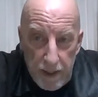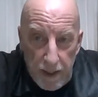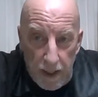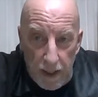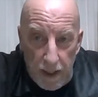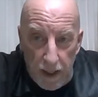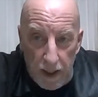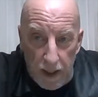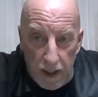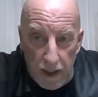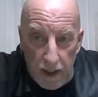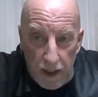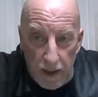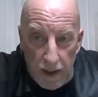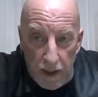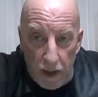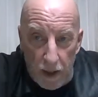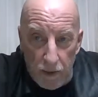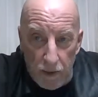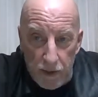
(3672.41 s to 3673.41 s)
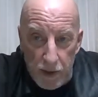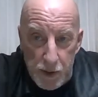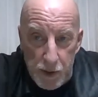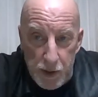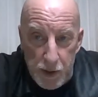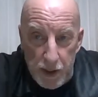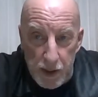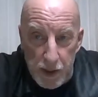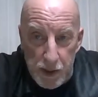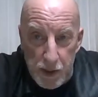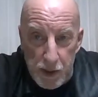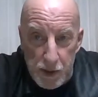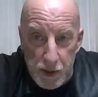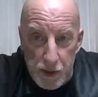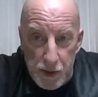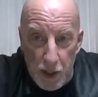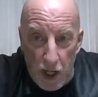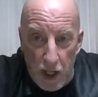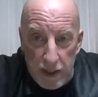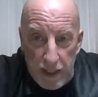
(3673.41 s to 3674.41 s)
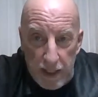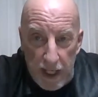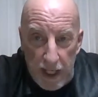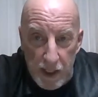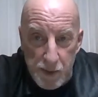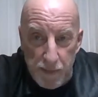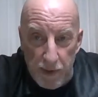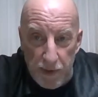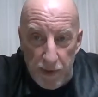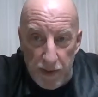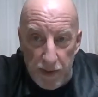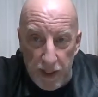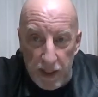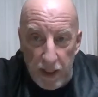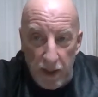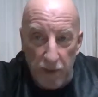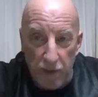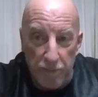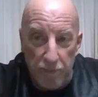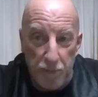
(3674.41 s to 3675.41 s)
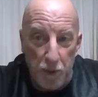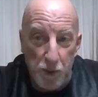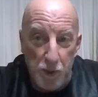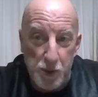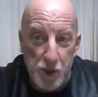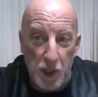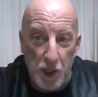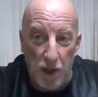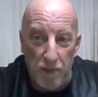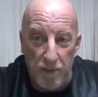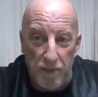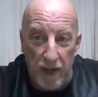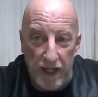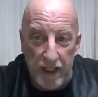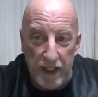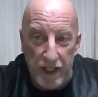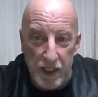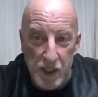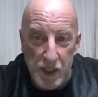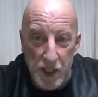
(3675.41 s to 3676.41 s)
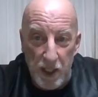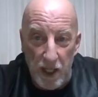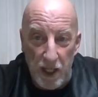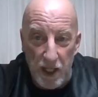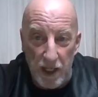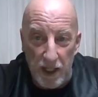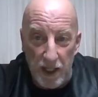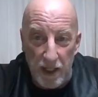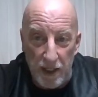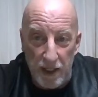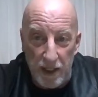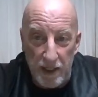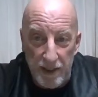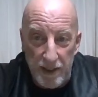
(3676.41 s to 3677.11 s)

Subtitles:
All this Jesus talk has me thinking of Bruce Almighty. I